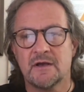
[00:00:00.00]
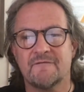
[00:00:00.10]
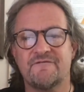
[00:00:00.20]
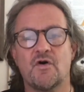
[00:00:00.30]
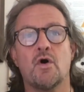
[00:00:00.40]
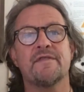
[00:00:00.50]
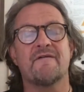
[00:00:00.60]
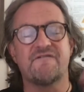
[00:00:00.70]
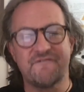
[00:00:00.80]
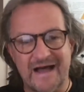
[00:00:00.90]
for the
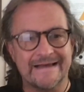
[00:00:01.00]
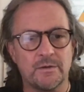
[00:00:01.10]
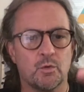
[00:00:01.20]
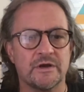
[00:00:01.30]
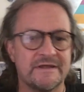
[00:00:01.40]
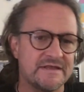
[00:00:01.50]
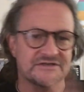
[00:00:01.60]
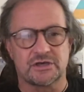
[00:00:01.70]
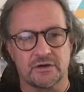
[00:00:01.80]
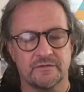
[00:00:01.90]
final one in
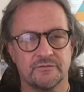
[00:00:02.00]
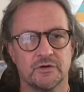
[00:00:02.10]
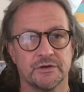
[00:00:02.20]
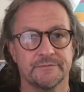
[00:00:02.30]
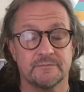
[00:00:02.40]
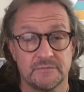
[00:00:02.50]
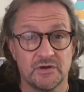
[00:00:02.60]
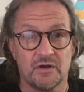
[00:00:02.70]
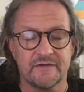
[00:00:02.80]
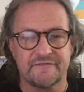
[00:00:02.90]
this current run.
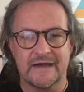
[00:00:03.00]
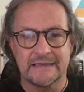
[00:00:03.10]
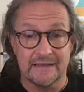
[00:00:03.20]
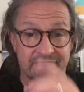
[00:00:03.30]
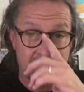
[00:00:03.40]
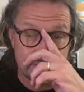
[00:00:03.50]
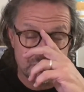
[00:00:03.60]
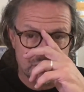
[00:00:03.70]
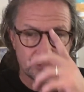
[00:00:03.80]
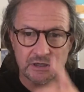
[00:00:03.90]
Not the final ever, I'm
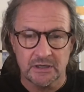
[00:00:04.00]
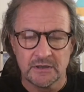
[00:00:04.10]
sure,